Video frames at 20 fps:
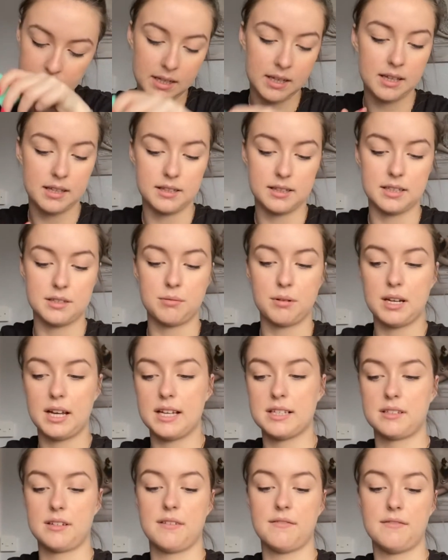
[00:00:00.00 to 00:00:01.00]
This one has
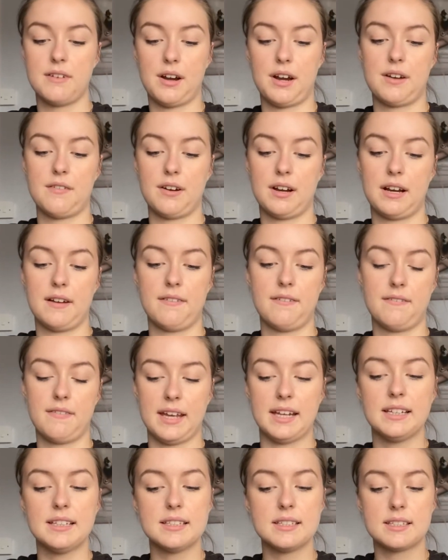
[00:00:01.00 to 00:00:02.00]
a very
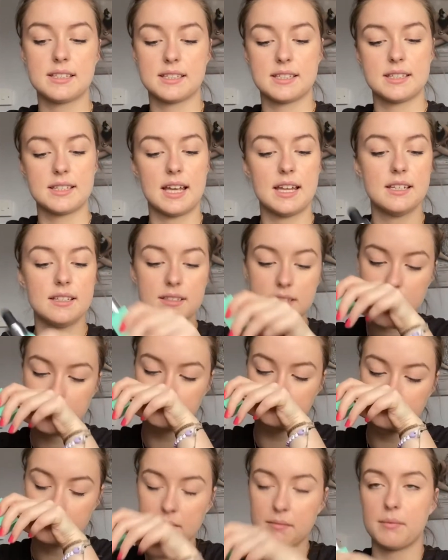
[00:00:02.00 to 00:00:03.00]
faint scent,
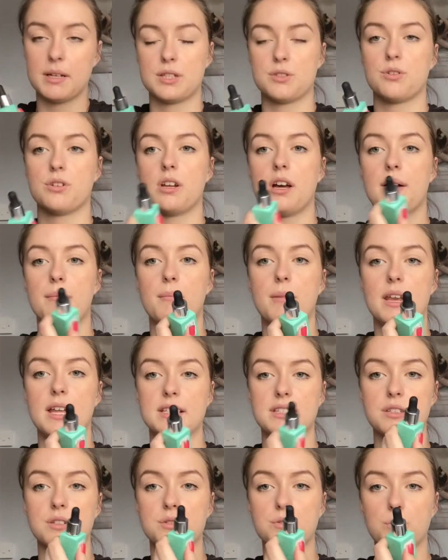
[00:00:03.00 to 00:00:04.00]
but it's not an
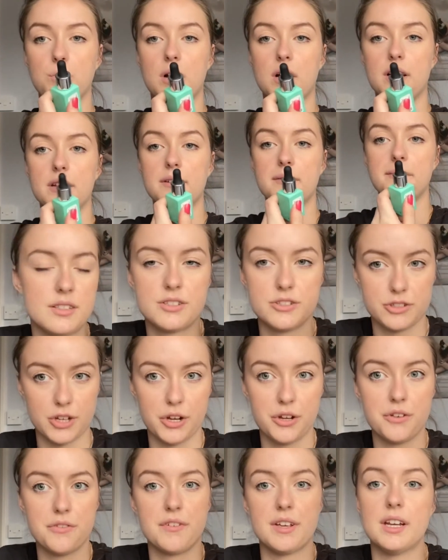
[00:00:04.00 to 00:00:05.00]
unpleasant one.
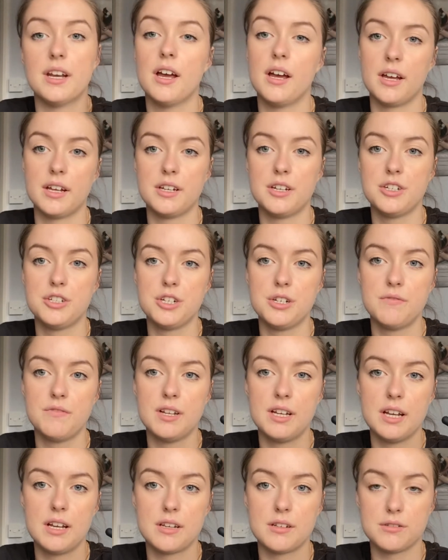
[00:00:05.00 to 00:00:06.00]
Soph in her YouTube
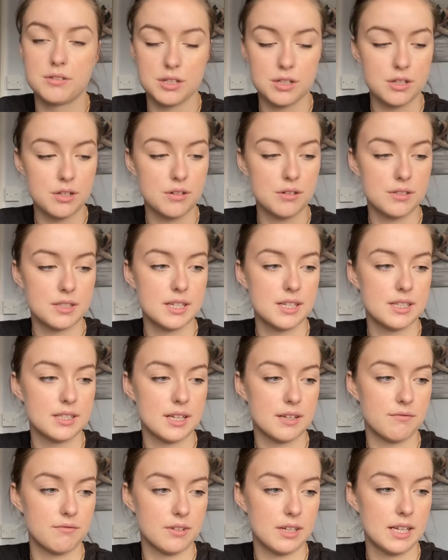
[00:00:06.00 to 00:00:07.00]
videos uses
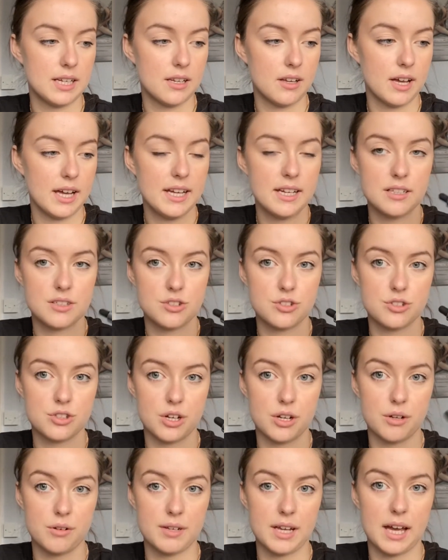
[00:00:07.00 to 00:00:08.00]
and really liked. So
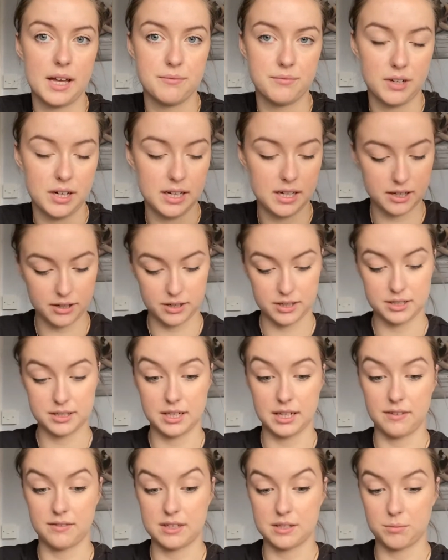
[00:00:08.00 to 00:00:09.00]
yeah, I'm very curious to
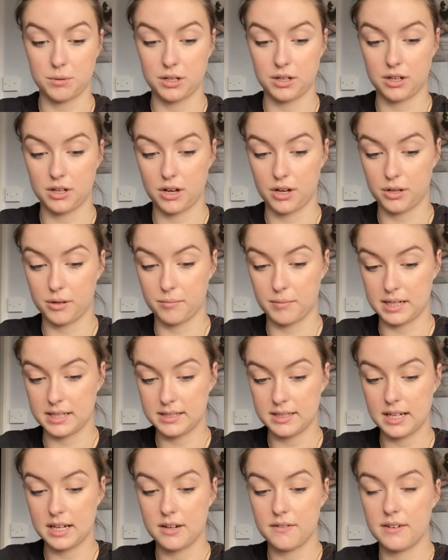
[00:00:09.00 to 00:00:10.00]
give this one a go
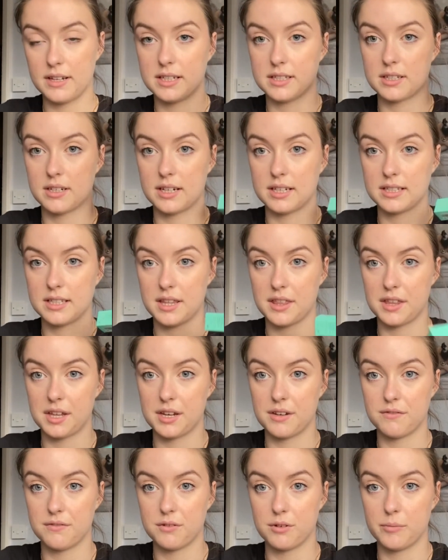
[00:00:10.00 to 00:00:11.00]
myself, and it's a nice thin
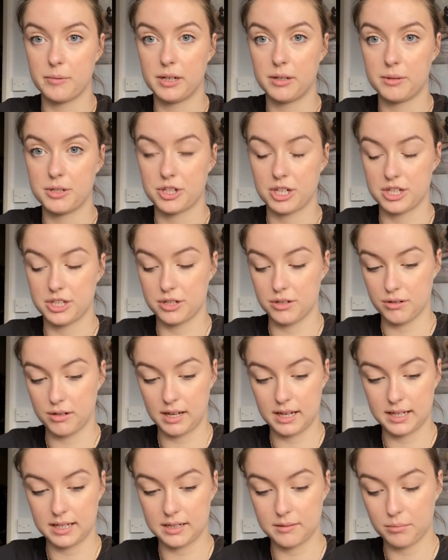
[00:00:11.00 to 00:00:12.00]
formula, which I do
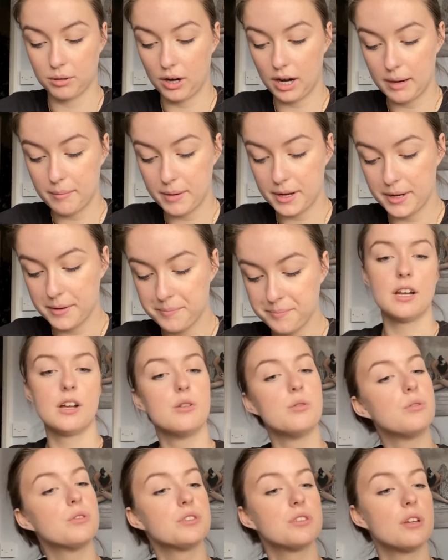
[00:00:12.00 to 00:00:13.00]
like in a primer. I
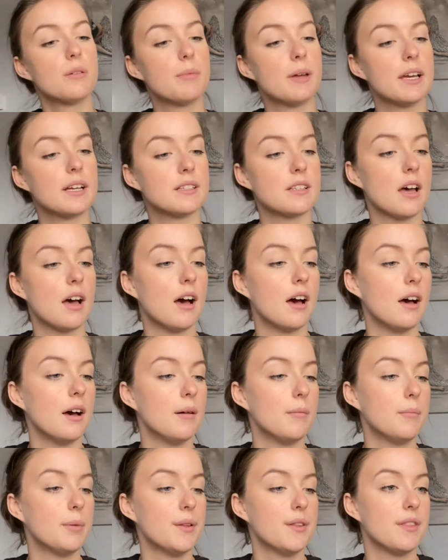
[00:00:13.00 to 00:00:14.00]
also picked up
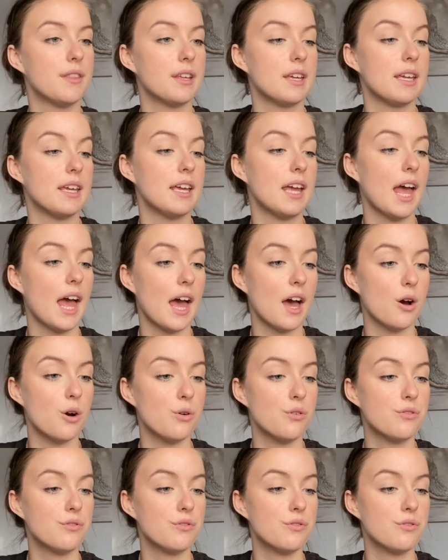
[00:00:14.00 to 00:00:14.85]
the e.l.f.